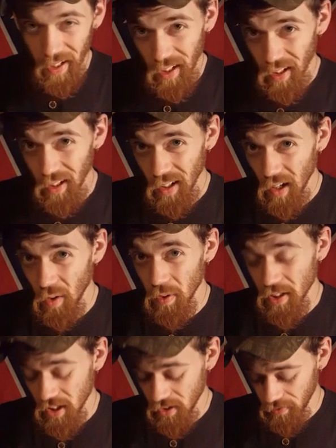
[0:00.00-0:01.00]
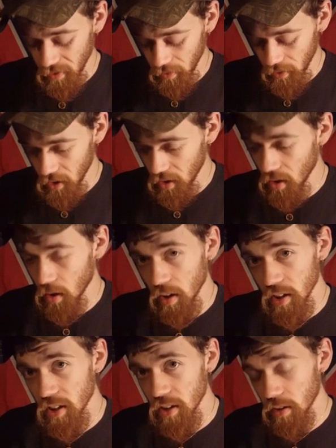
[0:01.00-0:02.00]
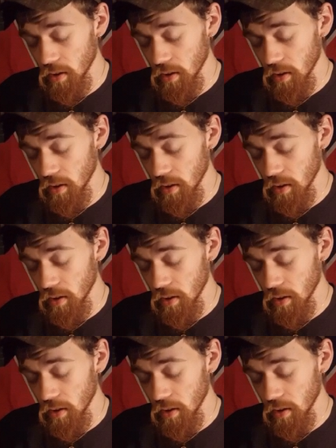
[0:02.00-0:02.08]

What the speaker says: out of 10 you don't. It's just filthy and dirty